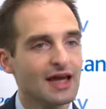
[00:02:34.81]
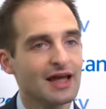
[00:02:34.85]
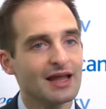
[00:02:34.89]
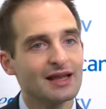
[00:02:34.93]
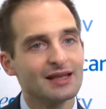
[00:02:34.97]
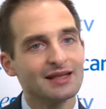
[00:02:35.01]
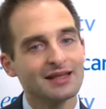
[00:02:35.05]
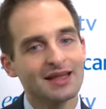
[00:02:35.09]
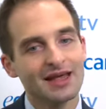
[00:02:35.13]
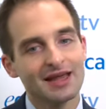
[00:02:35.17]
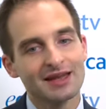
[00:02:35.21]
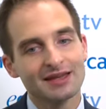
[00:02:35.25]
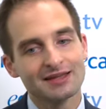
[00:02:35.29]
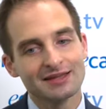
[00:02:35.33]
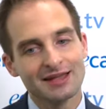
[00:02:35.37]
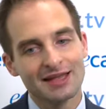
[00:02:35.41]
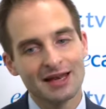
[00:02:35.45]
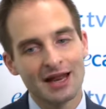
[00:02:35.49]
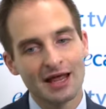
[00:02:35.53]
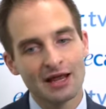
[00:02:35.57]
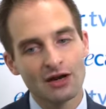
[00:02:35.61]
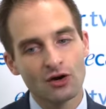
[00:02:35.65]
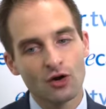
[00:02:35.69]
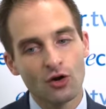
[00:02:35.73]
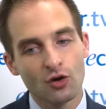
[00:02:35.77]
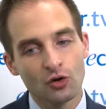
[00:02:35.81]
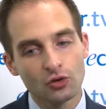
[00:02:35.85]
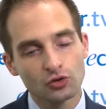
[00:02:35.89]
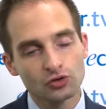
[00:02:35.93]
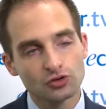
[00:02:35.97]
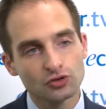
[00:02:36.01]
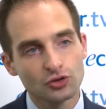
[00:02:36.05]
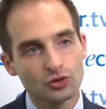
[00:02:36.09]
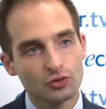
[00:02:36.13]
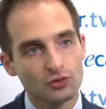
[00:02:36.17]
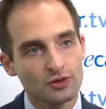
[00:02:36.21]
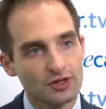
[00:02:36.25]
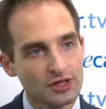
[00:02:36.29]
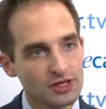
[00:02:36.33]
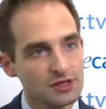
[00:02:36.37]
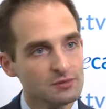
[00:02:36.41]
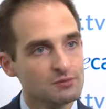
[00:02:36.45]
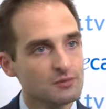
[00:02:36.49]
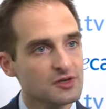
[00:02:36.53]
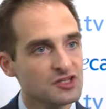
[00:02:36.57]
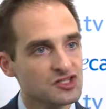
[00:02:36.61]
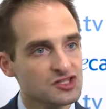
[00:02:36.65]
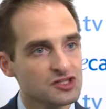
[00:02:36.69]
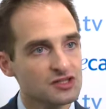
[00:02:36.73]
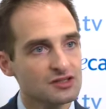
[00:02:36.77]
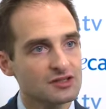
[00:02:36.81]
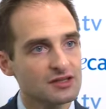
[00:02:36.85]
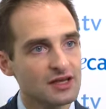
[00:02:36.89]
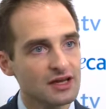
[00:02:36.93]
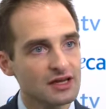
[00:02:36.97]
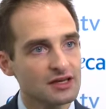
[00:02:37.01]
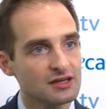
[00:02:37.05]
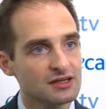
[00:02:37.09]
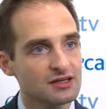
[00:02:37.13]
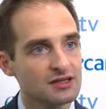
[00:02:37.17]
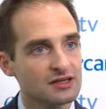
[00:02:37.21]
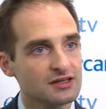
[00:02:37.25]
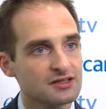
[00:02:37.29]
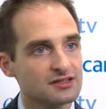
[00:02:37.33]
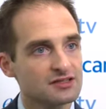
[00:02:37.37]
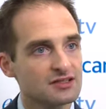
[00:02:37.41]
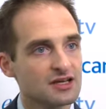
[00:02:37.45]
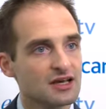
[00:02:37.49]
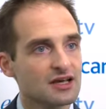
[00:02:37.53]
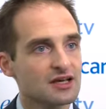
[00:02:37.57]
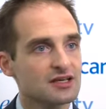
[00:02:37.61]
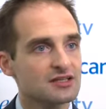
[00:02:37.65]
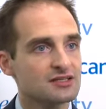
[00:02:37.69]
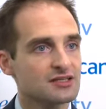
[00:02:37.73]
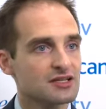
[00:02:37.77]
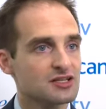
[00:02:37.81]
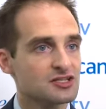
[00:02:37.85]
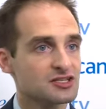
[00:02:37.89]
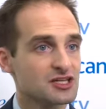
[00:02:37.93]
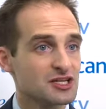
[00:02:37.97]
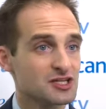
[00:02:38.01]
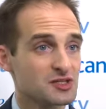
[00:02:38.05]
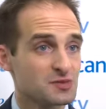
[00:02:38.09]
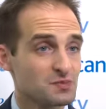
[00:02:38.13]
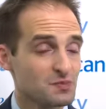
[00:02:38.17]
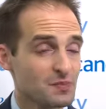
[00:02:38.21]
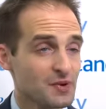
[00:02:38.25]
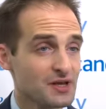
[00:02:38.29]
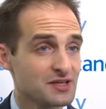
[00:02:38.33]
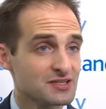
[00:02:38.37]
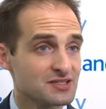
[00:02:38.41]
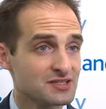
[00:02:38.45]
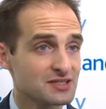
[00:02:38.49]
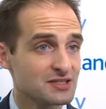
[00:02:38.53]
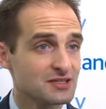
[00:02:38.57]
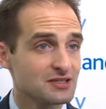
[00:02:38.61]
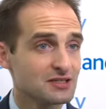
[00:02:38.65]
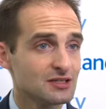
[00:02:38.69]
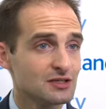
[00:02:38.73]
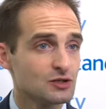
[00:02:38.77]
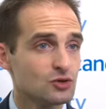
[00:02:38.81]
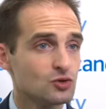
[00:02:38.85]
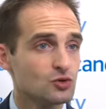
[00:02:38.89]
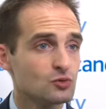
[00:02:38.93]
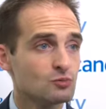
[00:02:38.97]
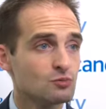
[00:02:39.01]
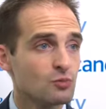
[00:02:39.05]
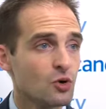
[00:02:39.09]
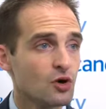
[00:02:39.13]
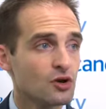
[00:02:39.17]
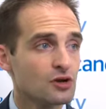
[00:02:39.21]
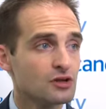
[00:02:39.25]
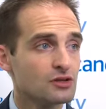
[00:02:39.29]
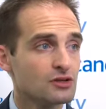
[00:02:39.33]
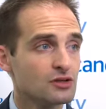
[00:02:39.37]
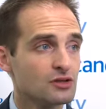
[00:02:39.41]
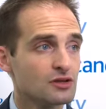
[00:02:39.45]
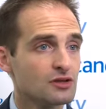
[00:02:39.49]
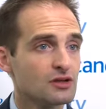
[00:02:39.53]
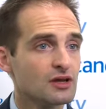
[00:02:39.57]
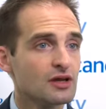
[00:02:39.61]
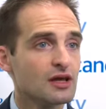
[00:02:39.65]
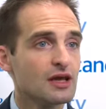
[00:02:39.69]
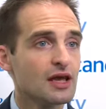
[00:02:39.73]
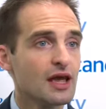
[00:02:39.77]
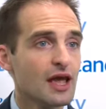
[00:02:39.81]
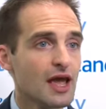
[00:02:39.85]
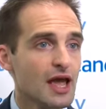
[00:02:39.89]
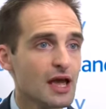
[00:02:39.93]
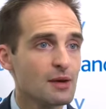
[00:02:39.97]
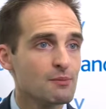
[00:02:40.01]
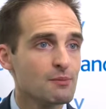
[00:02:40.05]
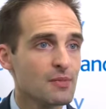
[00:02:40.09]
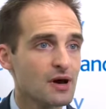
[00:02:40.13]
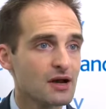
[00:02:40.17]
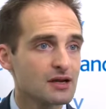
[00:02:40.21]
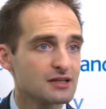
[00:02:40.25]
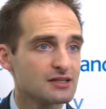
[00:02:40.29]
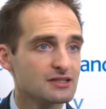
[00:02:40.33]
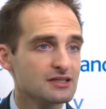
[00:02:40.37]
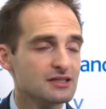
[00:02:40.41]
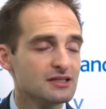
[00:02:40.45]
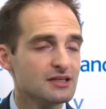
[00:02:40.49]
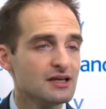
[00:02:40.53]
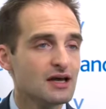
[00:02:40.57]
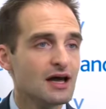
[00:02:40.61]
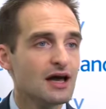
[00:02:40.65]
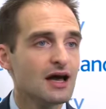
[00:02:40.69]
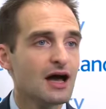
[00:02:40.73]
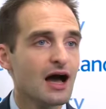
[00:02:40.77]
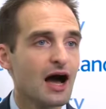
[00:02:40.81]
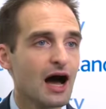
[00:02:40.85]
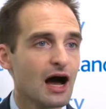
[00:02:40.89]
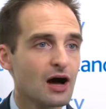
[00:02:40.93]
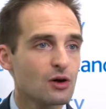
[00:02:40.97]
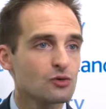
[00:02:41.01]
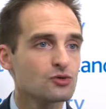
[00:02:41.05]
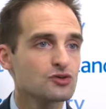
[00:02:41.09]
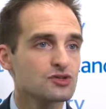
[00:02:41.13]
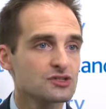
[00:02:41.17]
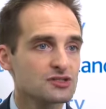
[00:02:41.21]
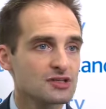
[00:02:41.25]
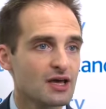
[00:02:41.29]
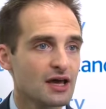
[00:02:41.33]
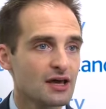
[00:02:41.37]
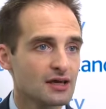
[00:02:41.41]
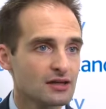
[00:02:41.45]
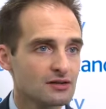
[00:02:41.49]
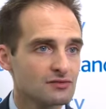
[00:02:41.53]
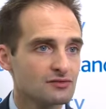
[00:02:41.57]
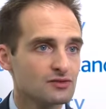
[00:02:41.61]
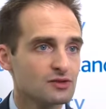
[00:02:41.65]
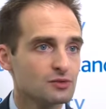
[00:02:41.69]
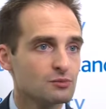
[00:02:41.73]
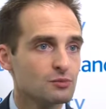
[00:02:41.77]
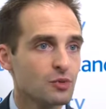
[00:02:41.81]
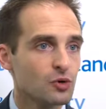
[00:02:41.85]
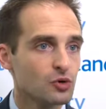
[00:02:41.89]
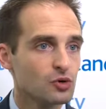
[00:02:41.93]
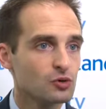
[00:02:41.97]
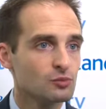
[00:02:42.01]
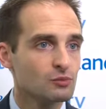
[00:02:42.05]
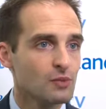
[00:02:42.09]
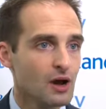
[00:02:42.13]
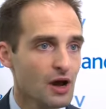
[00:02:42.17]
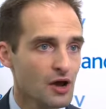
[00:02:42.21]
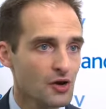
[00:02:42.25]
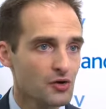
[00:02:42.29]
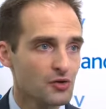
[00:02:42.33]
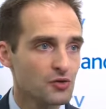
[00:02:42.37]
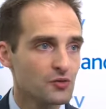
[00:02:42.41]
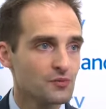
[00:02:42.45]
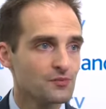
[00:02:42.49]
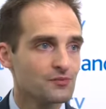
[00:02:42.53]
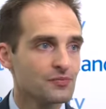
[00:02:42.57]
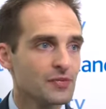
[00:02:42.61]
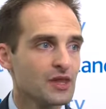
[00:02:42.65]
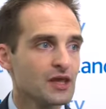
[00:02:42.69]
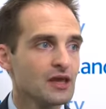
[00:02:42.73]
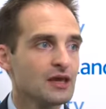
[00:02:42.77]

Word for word: And then there are also imaging techniques such as PET-CT to monitor MRD outside of the bone marrow.